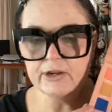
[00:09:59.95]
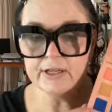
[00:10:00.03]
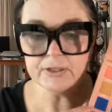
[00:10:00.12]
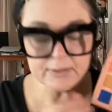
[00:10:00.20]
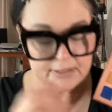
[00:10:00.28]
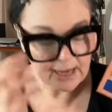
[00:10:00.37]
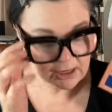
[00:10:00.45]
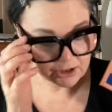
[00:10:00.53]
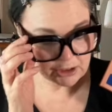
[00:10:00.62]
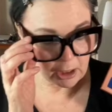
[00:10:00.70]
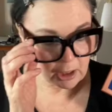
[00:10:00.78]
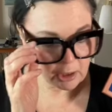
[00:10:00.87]
This was
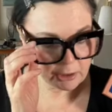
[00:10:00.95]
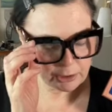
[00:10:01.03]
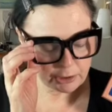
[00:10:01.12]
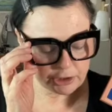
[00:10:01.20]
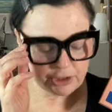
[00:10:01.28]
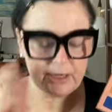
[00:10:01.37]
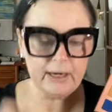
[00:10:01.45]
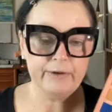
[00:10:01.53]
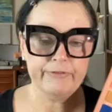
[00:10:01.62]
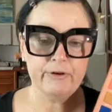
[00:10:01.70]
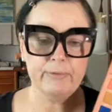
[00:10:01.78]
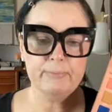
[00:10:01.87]
actually a harder shade
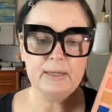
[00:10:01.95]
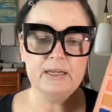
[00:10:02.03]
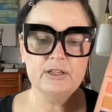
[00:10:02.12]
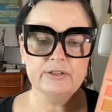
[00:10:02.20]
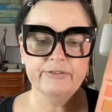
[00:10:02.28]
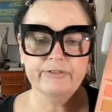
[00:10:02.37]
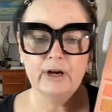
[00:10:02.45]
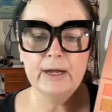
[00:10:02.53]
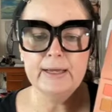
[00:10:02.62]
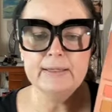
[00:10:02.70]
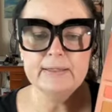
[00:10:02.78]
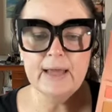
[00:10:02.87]
for me to find